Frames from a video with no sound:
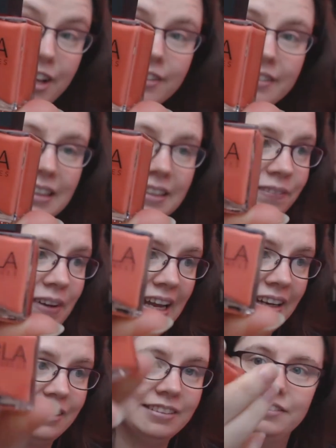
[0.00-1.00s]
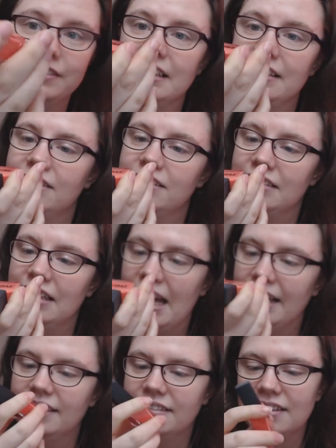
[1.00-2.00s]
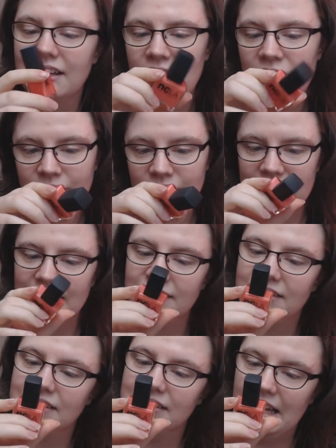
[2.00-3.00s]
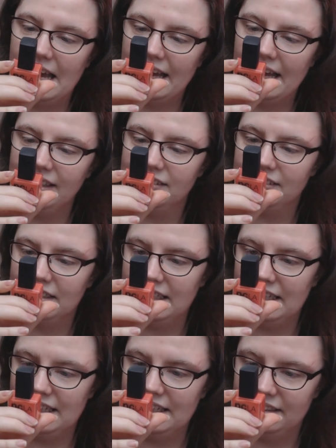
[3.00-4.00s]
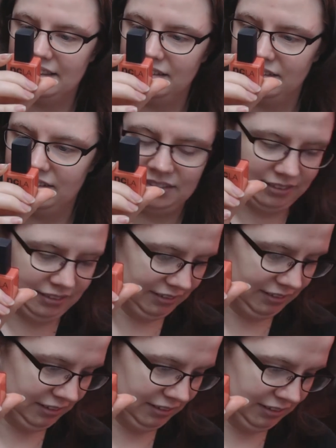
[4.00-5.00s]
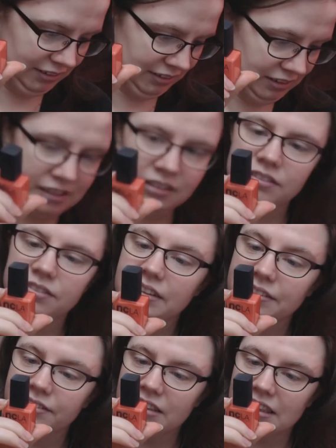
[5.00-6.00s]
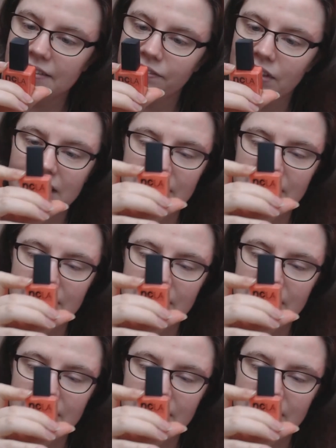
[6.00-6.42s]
£13 for this size, but this size is 15